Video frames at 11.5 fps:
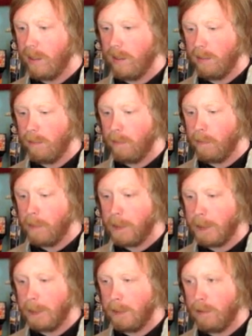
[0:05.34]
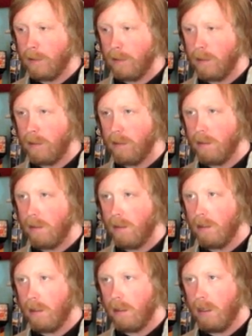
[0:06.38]

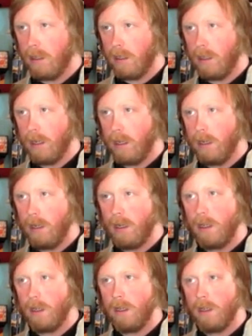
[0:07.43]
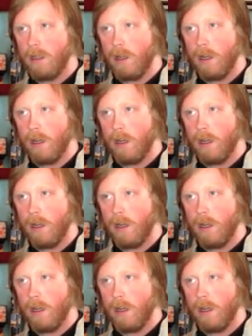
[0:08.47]
No words are spoken by the person on screen.